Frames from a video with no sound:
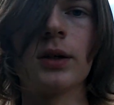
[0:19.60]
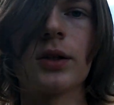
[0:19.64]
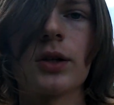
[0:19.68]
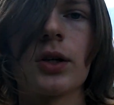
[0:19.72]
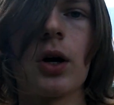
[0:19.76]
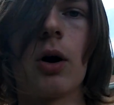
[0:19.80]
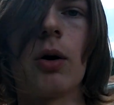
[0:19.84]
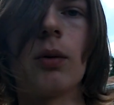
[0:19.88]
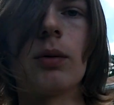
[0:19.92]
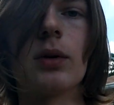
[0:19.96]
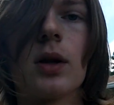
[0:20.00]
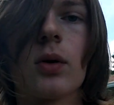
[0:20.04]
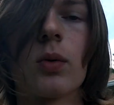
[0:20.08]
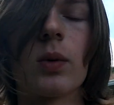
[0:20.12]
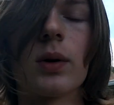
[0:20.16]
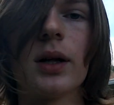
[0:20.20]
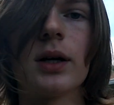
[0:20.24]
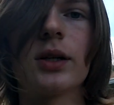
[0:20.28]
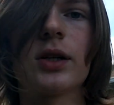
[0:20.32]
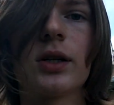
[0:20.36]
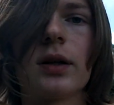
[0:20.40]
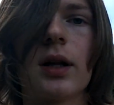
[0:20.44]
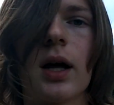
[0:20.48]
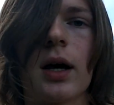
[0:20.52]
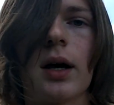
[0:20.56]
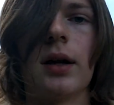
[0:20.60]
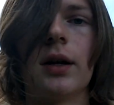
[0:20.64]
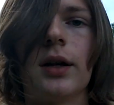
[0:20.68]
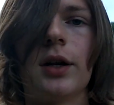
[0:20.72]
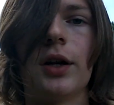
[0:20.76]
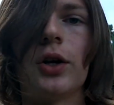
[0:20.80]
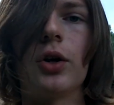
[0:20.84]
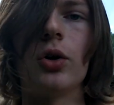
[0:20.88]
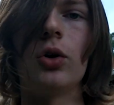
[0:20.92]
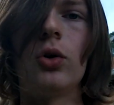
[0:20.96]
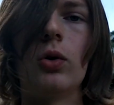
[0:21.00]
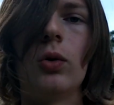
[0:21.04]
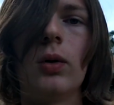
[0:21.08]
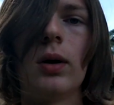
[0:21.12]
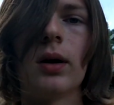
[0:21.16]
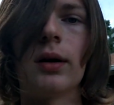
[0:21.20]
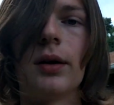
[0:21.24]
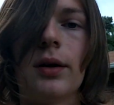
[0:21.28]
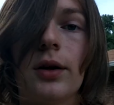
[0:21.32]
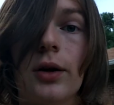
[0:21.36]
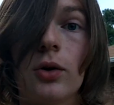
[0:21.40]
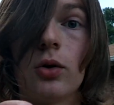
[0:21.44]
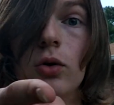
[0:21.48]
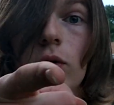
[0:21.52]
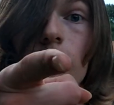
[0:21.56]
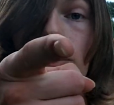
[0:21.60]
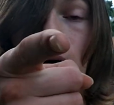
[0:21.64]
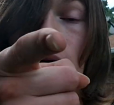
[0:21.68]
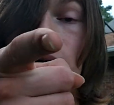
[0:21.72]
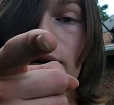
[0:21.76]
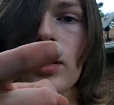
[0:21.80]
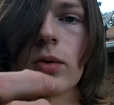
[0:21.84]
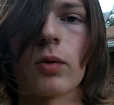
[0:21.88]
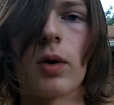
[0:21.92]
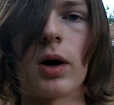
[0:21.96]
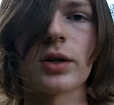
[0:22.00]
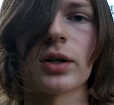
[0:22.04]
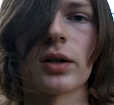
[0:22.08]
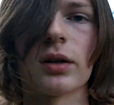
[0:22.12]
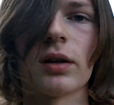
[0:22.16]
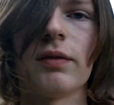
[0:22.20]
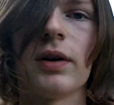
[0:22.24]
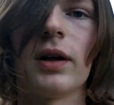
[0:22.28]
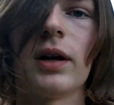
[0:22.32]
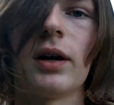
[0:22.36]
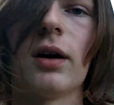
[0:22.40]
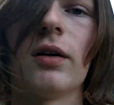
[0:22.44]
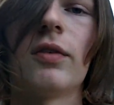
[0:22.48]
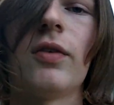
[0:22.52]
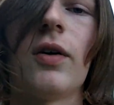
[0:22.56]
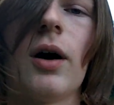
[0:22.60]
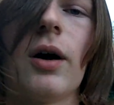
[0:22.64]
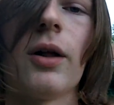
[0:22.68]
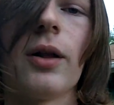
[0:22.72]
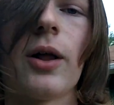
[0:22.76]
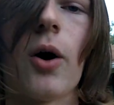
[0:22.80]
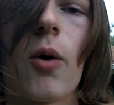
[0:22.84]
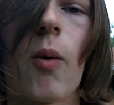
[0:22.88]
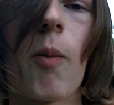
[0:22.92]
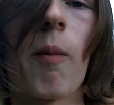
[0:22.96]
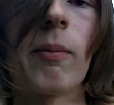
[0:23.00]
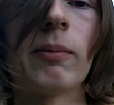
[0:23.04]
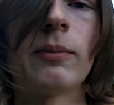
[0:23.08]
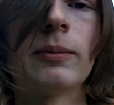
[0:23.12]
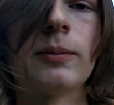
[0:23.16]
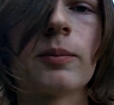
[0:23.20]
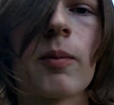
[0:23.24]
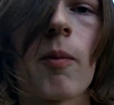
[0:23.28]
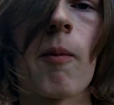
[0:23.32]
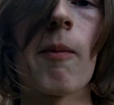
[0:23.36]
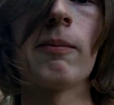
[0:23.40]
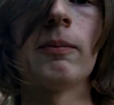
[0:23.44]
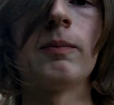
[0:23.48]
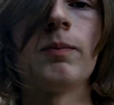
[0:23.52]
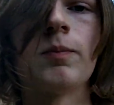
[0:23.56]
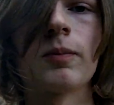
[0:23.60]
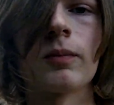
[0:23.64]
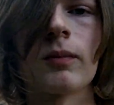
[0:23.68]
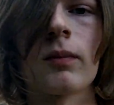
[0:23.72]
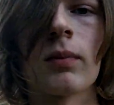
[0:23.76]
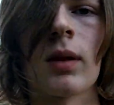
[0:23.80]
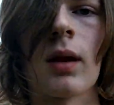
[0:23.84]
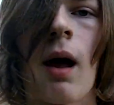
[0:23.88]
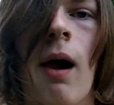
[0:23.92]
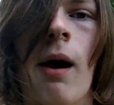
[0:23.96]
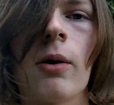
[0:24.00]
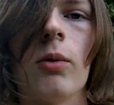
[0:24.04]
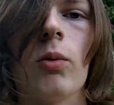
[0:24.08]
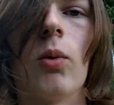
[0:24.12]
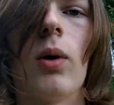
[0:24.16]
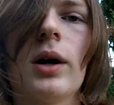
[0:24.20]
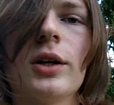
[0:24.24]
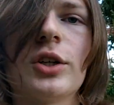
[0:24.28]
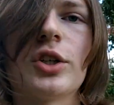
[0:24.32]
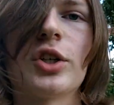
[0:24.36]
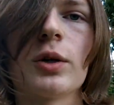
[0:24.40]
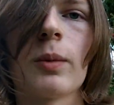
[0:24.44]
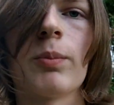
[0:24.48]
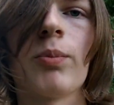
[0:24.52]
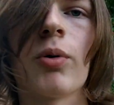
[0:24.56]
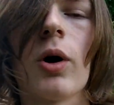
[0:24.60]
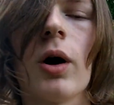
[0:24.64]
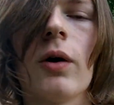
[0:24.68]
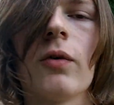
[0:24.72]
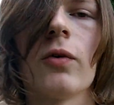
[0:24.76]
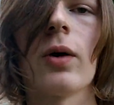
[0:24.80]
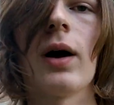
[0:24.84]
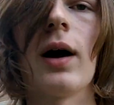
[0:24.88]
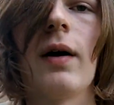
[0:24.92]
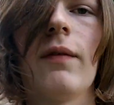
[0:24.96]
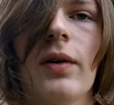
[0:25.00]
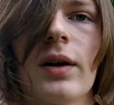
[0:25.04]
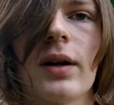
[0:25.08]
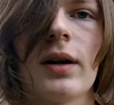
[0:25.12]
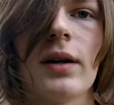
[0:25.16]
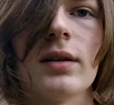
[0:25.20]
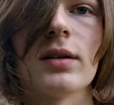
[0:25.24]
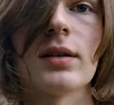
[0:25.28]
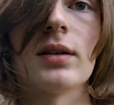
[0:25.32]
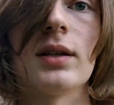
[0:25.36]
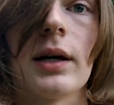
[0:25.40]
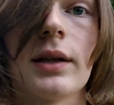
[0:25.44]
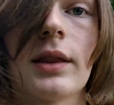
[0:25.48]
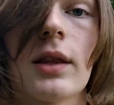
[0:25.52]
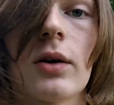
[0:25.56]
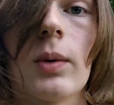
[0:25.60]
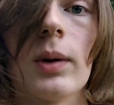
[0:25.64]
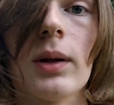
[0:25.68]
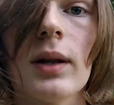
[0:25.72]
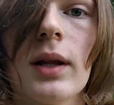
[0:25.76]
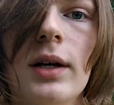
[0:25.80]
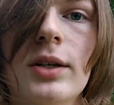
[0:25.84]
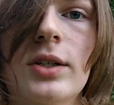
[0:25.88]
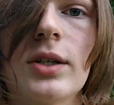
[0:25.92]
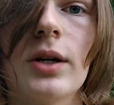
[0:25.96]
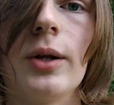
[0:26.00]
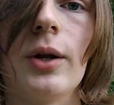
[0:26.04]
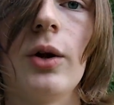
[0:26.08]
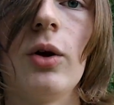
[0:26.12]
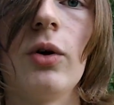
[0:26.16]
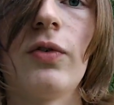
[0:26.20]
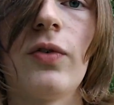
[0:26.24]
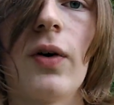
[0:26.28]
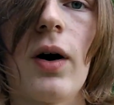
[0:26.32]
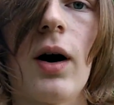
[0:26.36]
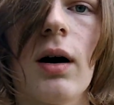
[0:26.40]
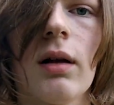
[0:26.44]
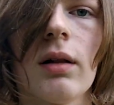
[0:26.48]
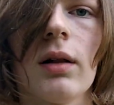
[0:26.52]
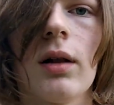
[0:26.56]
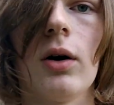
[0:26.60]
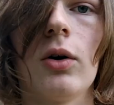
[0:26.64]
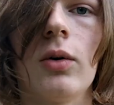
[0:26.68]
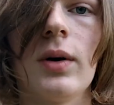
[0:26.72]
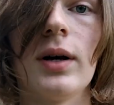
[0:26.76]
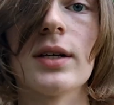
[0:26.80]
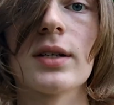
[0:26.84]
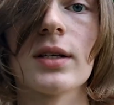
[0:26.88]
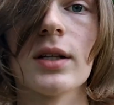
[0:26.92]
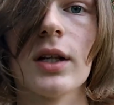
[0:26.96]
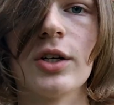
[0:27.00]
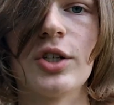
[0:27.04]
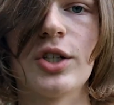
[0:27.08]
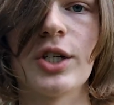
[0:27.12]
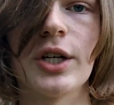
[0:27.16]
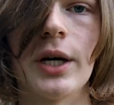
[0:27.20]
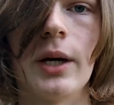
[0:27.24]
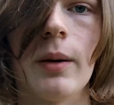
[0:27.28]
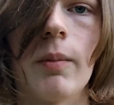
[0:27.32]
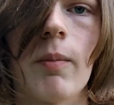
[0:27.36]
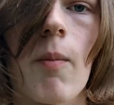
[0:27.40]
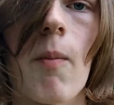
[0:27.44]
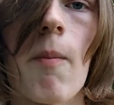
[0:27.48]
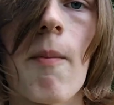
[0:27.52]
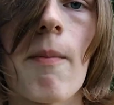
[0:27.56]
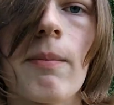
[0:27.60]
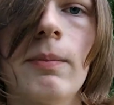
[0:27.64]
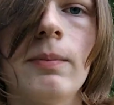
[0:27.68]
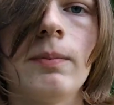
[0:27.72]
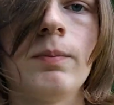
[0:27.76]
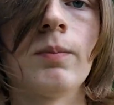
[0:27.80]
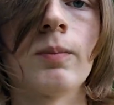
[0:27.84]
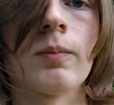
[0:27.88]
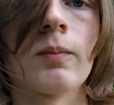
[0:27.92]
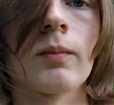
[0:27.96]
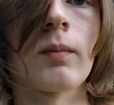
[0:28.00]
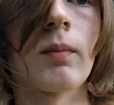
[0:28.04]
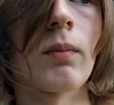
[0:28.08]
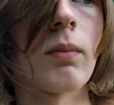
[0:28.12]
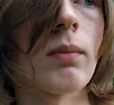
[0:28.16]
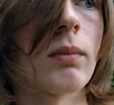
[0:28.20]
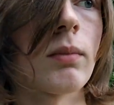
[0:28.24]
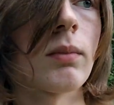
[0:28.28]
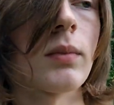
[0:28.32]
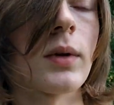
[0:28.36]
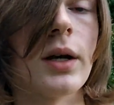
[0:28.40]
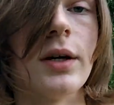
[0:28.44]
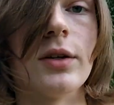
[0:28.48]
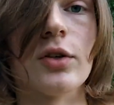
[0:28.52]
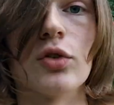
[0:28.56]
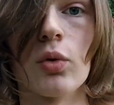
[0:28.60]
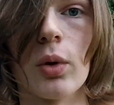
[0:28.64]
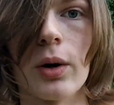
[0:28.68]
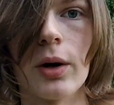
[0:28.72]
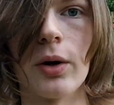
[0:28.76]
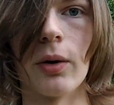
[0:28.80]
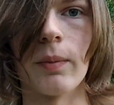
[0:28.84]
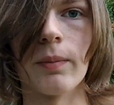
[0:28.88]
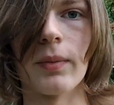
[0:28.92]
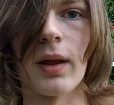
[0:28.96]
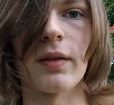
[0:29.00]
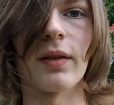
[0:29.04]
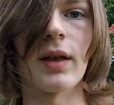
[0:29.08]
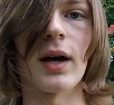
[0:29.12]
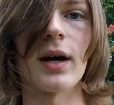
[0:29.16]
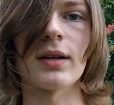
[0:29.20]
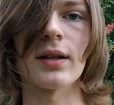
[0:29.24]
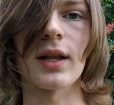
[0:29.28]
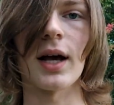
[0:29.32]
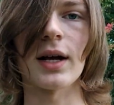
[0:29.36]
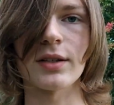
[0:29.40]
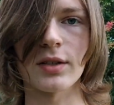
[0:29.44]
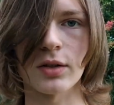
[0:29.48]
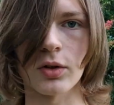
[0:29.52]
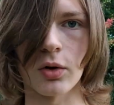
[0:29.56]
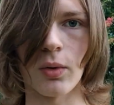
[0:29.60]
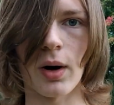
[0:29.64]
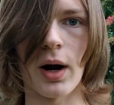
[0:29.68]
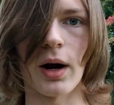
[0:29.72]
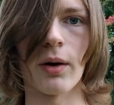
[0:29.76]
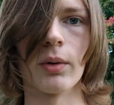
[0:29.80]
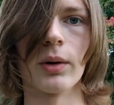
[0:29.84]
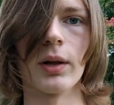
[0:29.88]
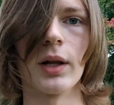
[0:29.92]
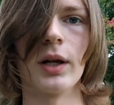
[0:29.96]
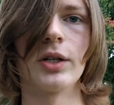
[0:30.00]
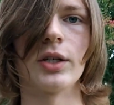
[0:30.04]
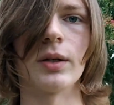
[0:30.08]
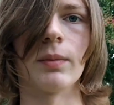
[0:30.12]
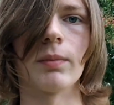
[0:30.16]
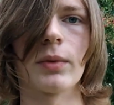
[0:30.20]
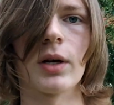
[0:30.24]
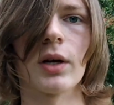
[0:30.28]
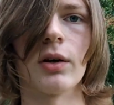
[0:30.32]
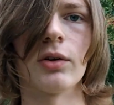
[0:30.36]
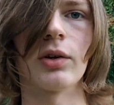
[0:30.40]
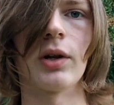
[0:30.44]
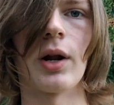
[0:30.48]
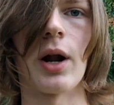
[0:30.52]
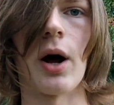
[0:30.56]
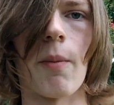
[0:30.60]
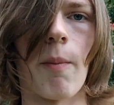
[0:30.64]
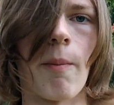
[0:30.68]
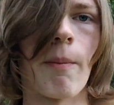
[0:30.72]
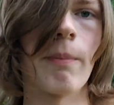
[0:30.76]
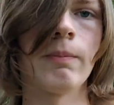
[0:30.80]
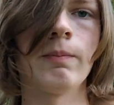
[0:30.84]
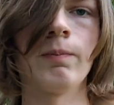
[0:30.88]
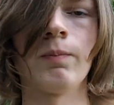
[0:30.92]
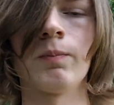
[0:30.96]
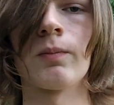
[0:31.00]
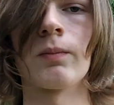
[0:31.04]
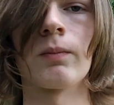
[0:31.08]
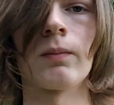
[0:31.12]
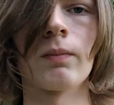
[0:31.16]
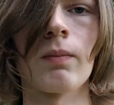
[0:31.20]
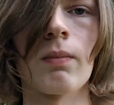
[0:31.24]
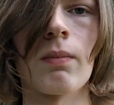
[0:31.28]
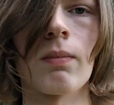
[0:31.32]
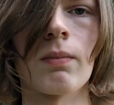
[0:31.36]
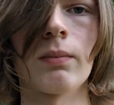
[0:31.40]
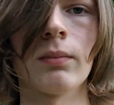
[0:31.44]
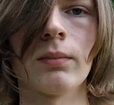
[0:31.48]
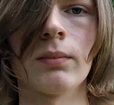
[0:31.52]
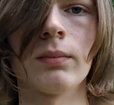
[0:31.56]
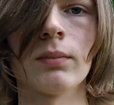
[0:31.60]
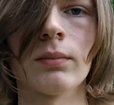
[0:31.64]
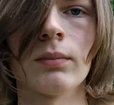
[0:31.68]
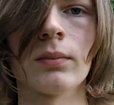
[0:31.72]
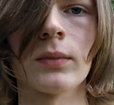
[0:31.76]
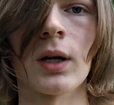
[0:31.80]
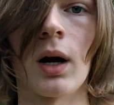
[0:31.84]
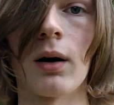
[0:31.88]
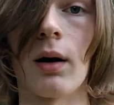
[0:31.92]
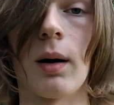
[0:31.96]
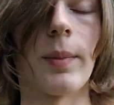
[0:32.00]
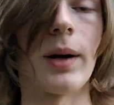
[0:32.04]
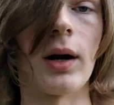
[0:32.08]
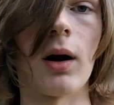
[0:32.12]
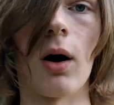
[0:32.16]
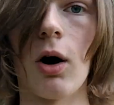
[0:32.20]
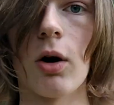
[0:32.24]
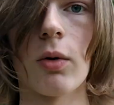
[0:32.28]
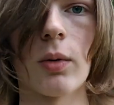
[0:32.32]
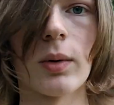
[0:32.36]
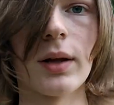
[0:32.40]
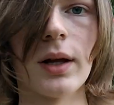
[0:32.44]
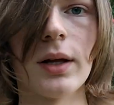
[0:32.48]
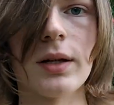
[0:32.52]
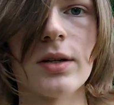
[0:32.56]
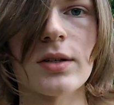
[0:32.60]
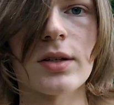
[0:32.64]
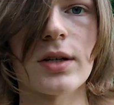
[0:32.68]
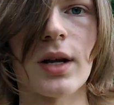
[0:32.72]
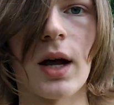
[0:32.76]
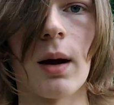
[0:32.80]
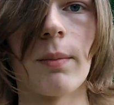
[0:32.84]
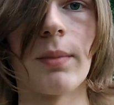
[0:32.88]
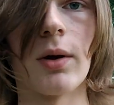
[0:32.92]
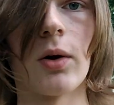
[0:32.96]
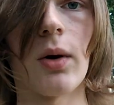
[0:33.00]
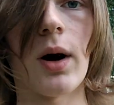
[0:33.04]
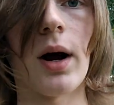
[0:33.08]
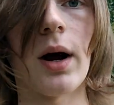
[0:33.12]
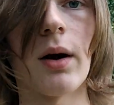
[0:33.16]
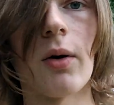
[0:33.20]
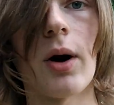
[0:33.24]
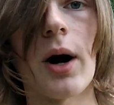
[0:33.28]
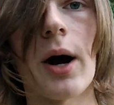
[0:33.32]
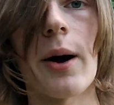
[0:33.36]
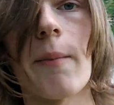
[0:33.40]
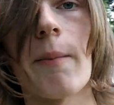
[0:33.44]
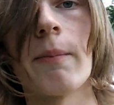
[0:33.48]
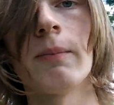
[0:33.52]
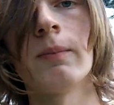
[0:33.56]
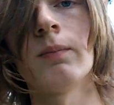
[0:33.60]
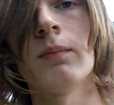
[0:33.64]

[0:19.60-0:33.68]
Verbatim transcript: So, the religion that you, you person watching the video, follow, what's your proof or evidence that the religion you follow is legit? It's real. That, that that's the right religion because you know, I mean, all religions can't be right, right?